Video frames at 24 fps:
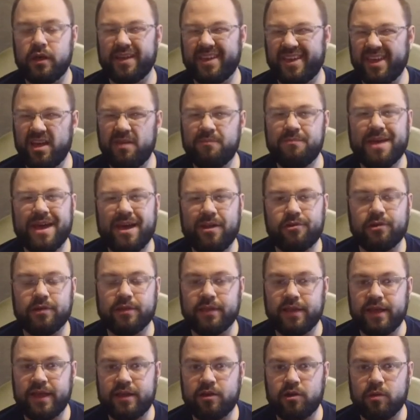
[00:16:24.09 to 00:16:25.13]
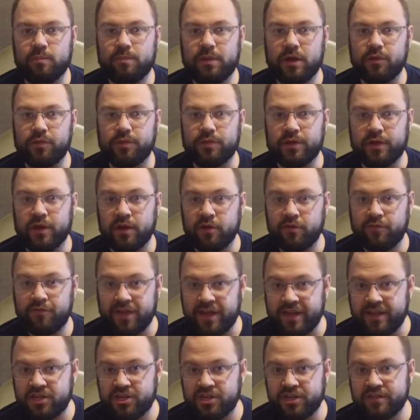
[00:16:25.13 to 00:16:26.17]
Gunpowder and lead are both nerve
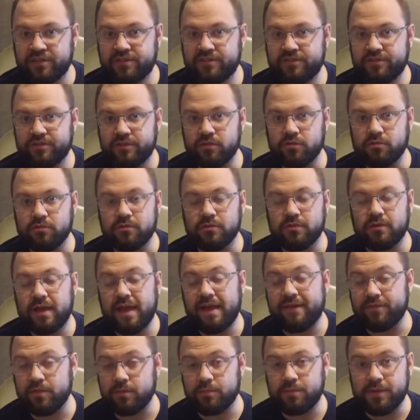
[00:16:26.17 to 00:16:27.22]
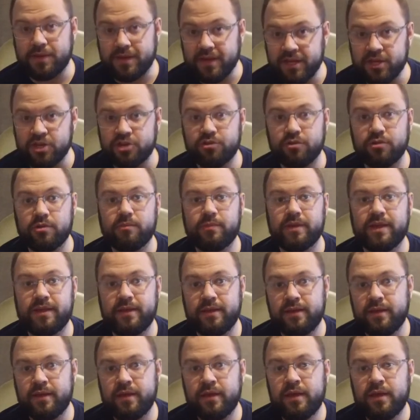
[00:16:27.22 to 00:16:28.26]
agents, or have the potential to be.